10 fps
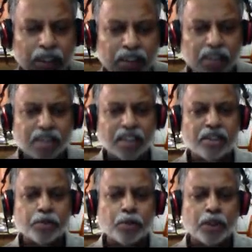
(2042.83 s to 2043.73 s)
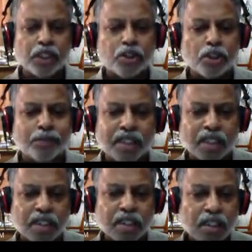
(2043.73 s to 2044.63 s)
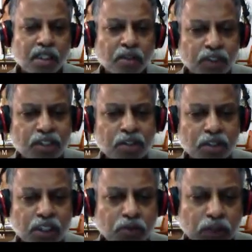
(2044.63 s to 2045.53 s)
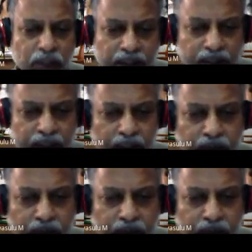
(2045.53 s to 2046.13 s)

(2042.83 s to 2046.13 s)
in the sense potentiometer. First three words,